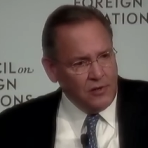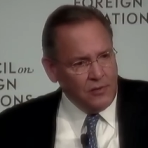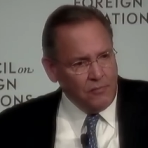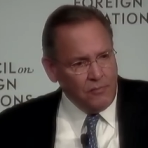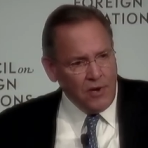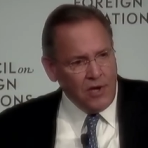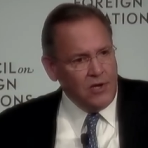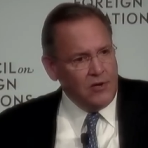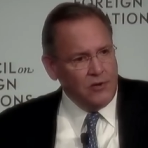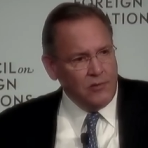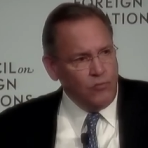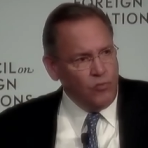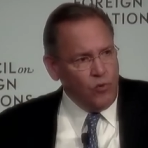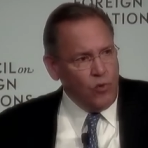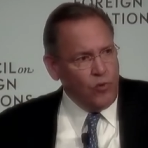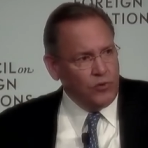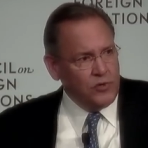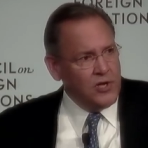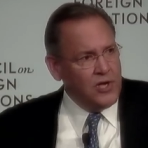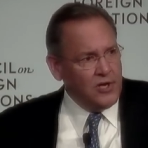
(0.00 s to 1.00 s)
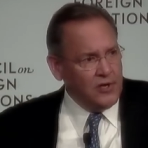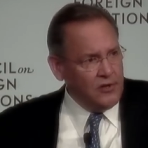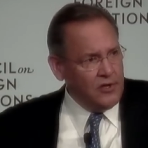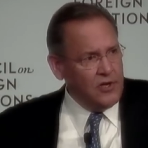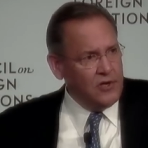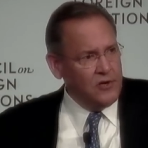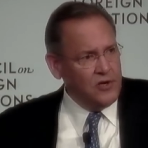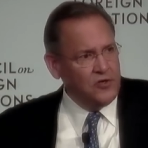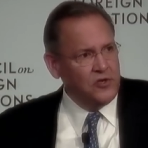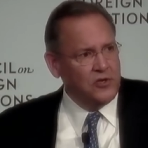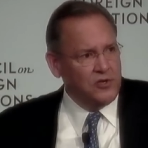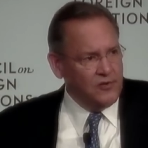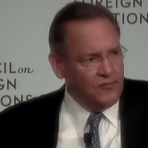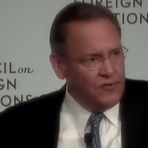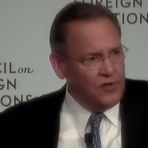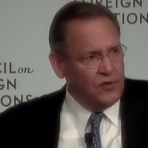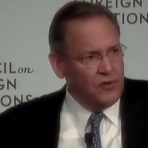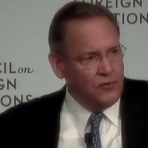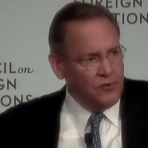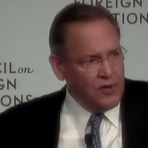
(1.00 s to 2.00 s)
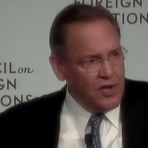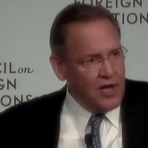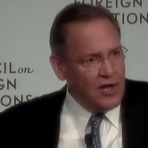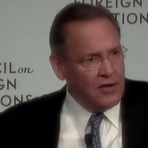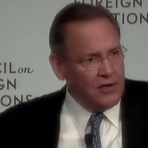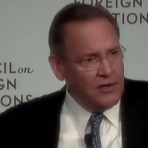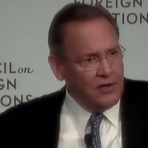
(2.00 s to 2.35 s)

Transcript: many of them won't take the initiative to do that.